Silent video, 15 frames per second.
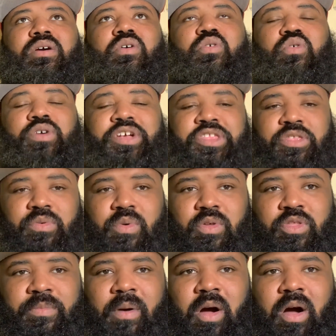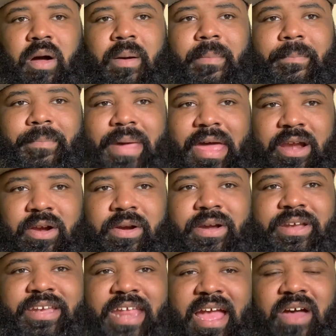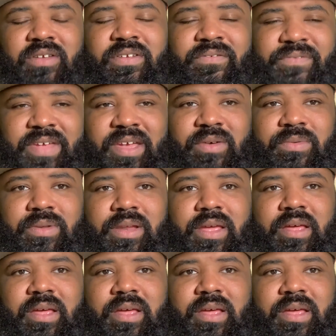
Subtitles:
who can throw the ball better down the field.